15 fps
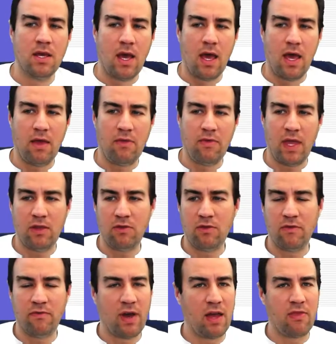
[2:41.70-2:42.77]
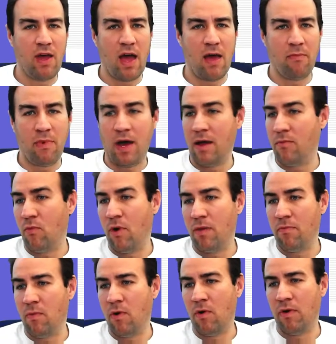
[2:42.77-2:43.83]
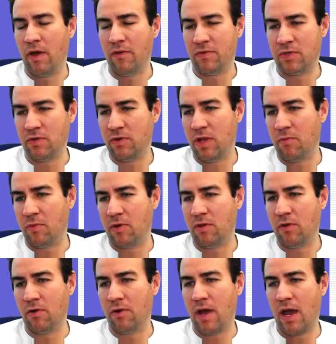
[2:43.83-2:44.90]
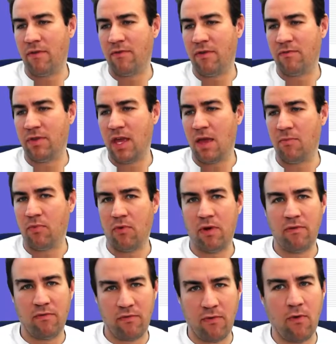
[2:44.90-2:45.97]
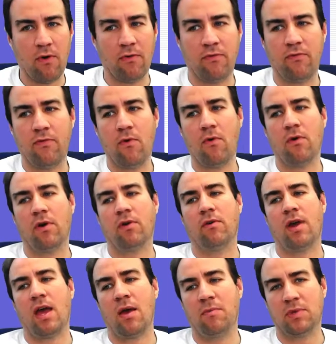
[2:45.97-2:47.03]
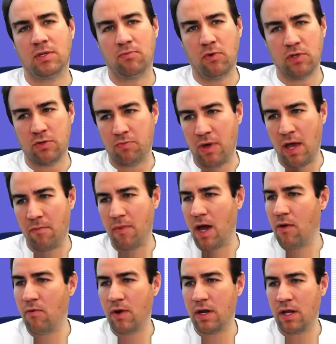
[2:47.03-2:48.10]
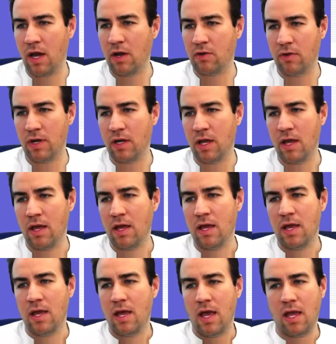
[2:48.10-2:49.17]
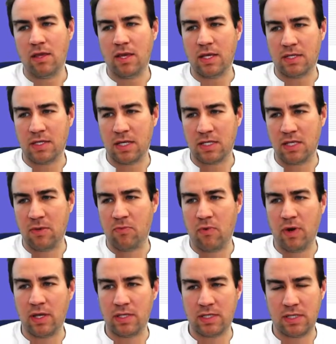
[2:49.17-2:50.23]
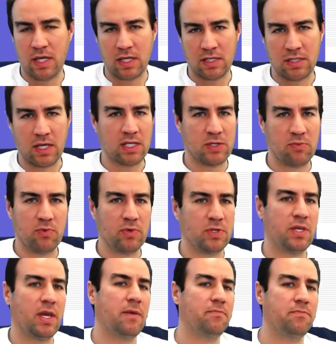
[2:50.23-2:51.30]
And then you divide that by 1 mole of sodium chloride, 58.44 grams, multiplied by 100, and you get 60.66%.